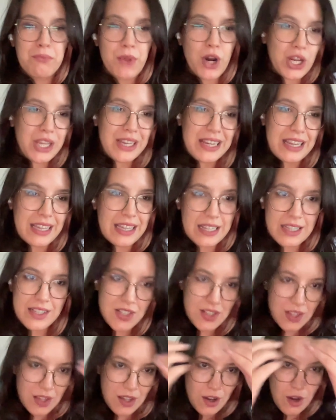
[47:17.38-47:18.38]
marketing and
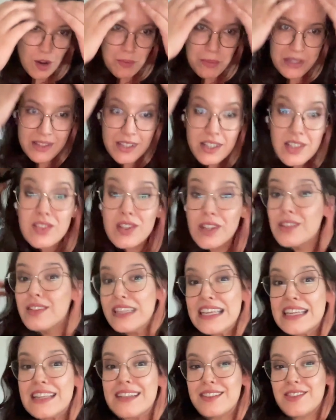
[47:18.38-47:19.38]
SEO, but they still
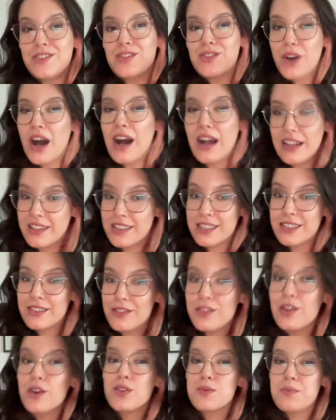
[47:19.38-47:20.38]
need to hire
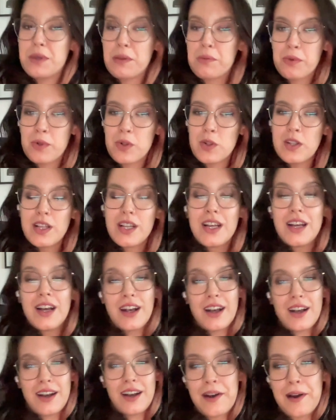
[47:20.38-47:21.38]
those people.
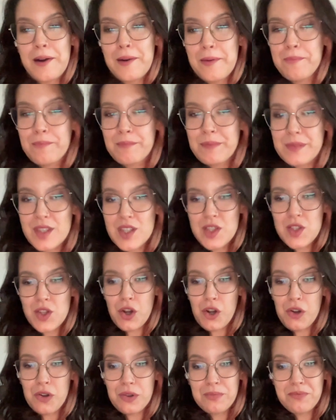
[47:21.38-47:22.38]

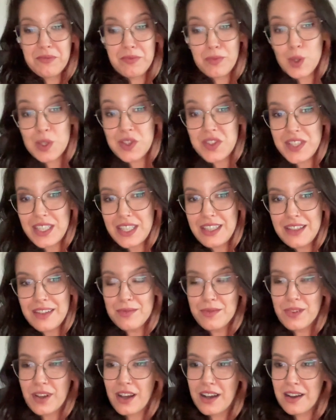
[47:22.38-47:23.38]
So we'll
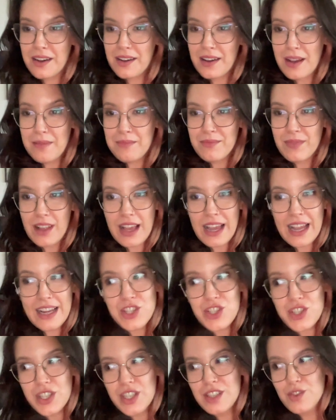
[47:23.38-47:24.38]
see. I'm
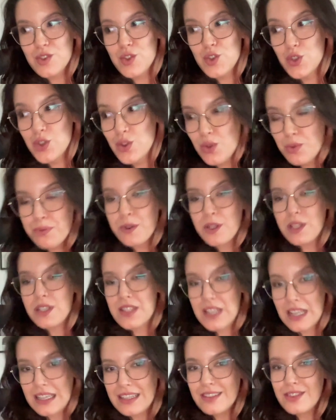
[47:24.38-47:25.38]
actually super
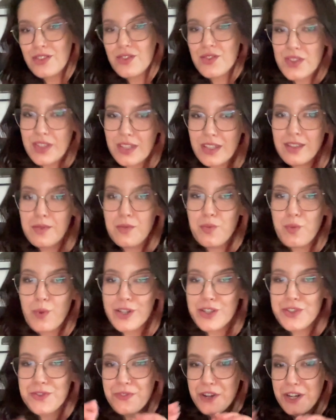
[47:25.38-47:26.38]
excited to see
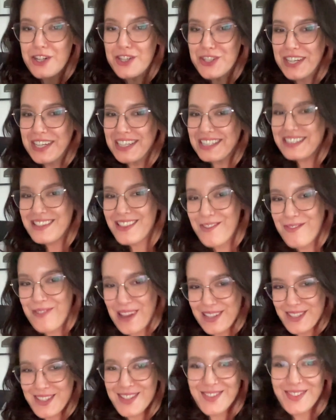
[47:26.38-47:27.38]
which version is the
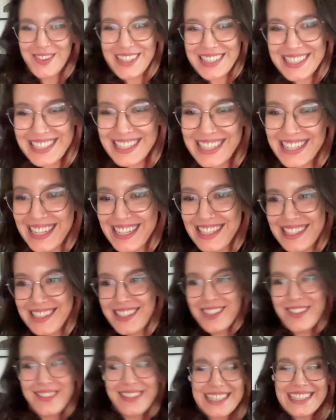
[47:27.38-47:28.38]
best one. I
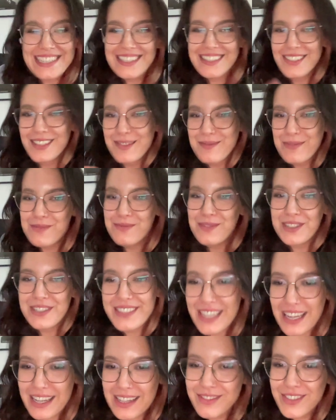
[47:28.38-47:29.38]
think we need a little bit more
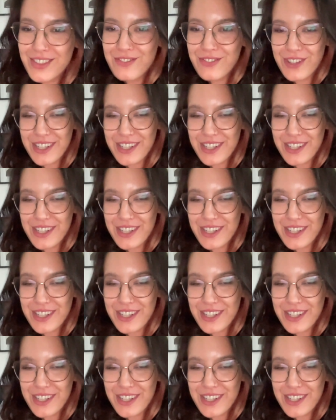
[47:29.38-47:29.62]
time to